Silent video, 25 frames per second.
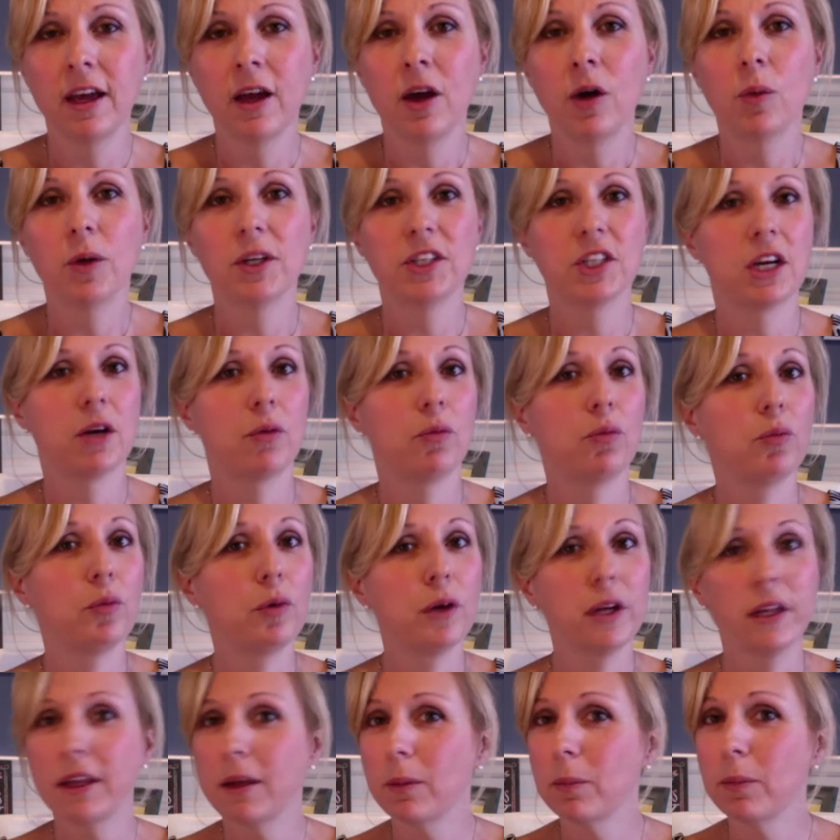which I
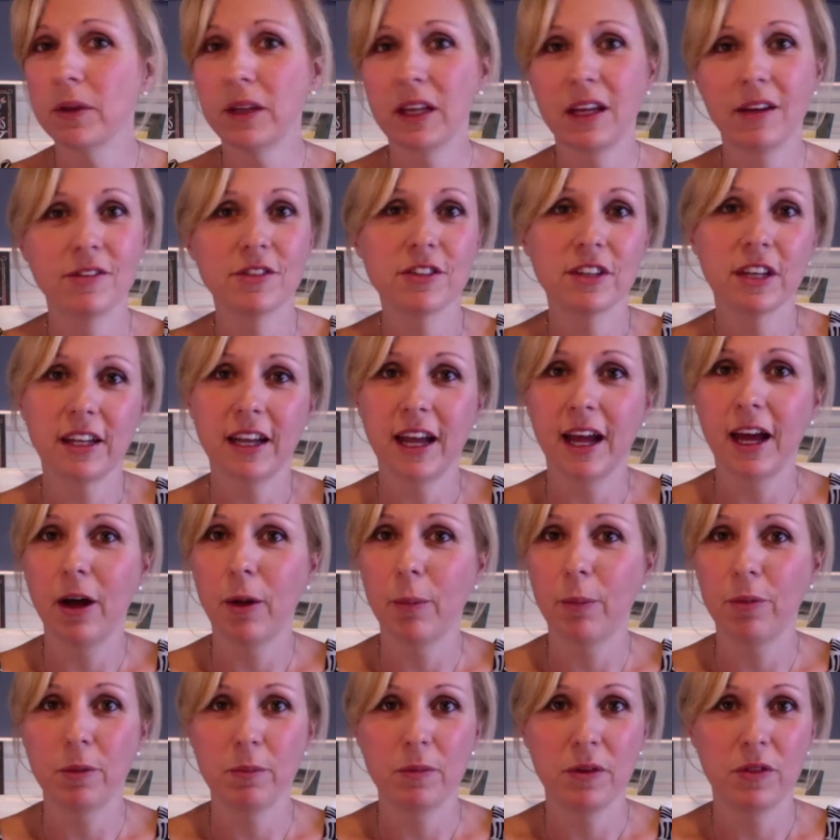really believe is going to
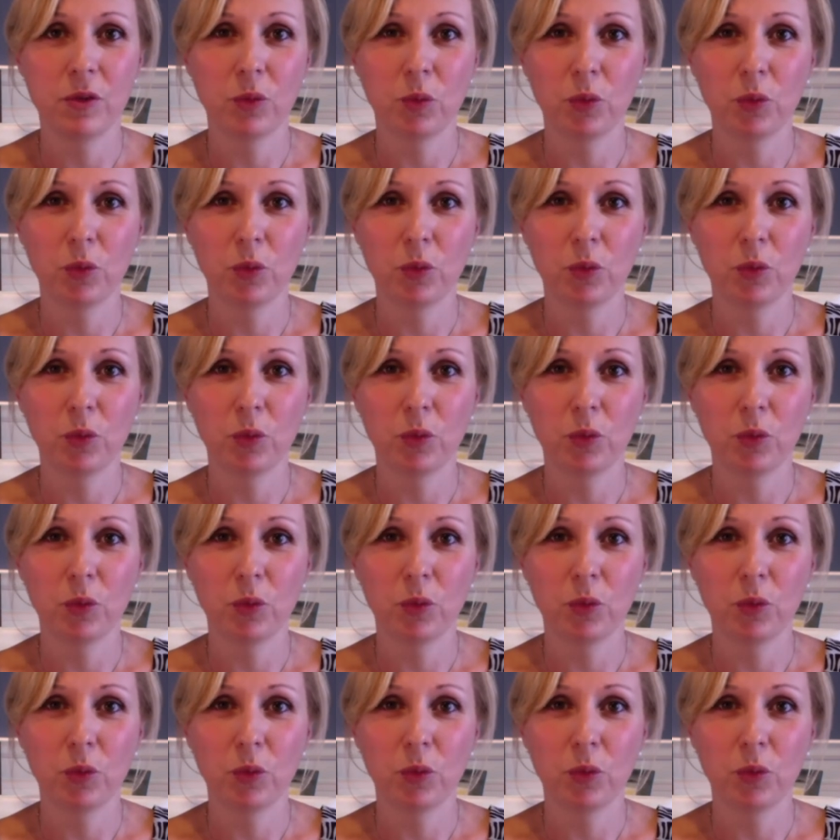help them in the